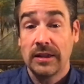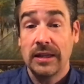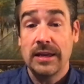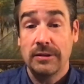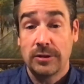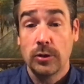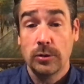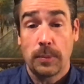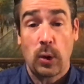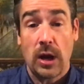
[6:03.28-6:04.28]
lead to
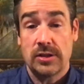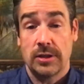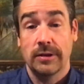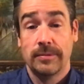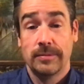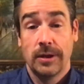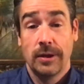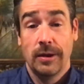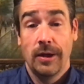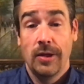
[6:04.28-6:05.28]
depression,
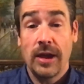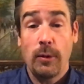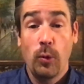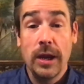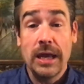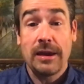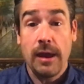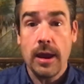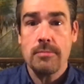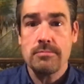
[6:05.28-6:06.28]
that we
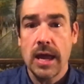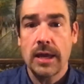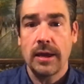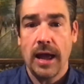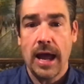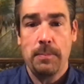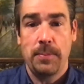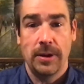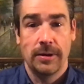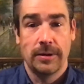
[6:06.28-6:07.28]
can't make it
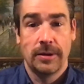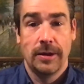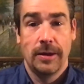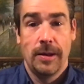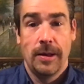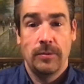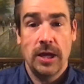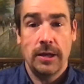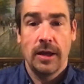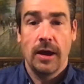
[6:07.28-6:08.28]
happen,
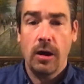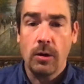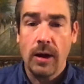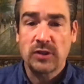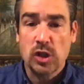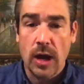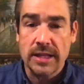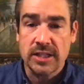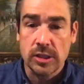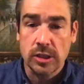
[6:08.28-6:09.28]
that, oh, I've
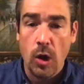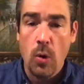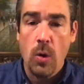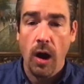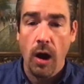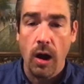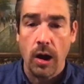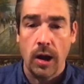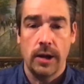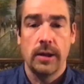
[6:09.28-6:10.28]
tried so
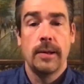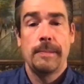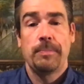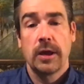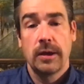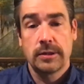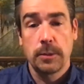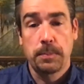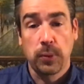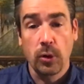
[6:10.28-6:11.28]
hard to
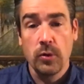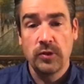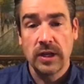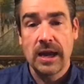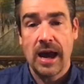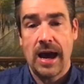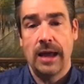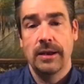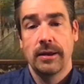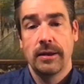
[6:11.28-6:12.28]
prove to God